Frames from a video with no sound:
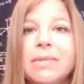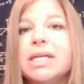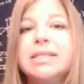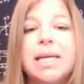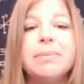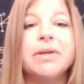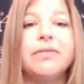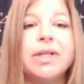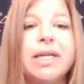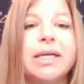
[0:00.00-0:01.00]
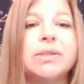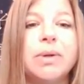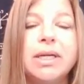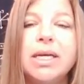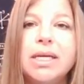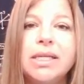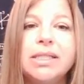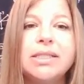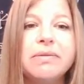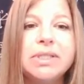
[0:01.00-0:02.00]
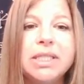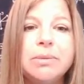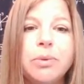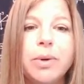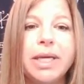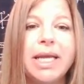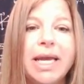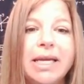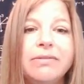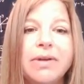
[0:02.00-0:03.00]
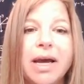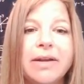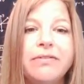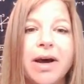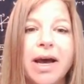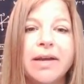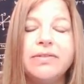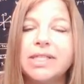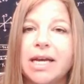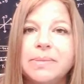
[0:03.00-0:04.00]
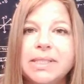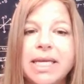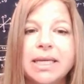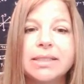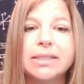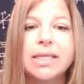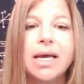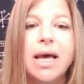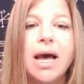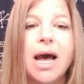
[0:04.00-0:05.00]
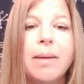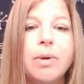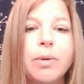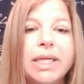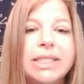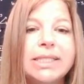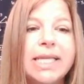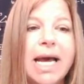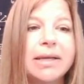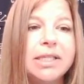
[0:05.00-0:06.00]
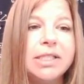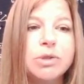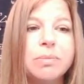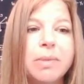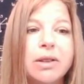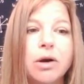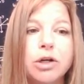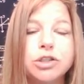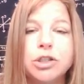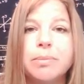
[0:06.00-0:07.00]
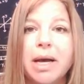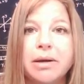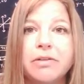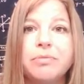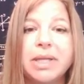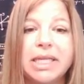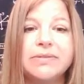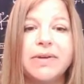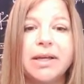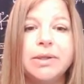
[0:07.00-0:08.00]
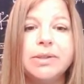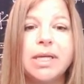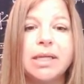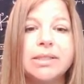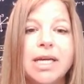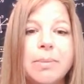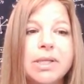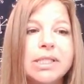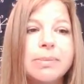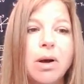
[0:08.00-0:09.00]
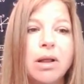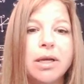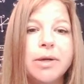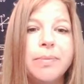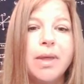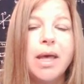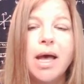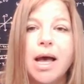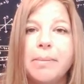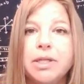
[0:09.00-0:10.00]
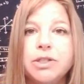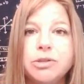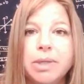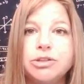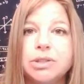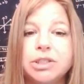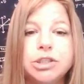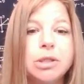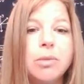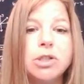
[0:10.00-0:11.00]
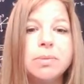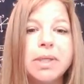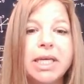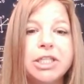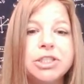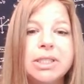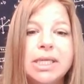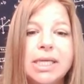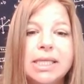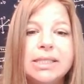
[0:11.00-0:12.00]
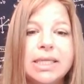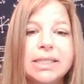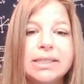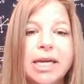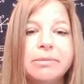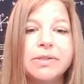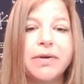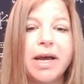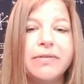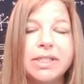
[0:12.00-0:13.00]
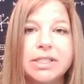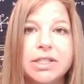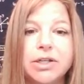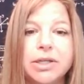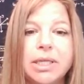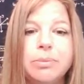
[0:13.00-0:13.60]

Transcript: Same thing for the next one, 17.895 times 6. I'm going to stack these with my larger amount of place values on top of the smaller. I'm going to do my traditional multiplication. 6 times 5 is 30.